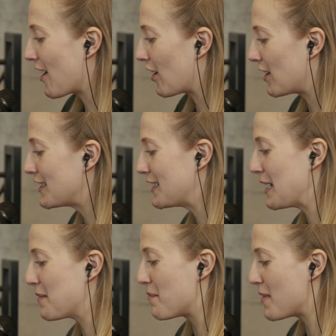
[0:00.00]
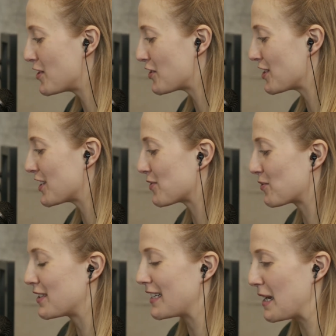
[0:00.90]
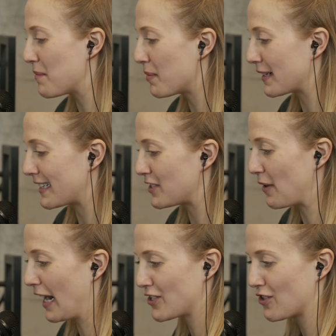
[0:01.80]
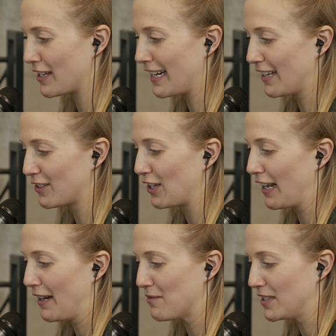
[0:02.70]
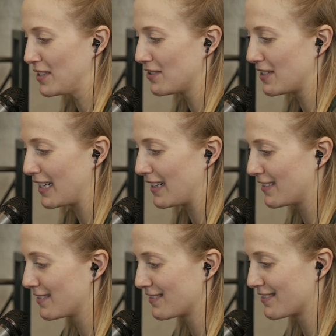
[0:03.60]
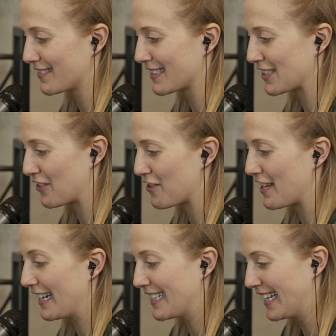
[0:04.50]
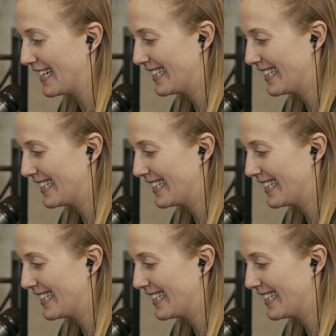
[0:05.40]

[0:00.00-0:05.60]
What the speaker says: are the emissions or the impact that you actually calculate when doing such things?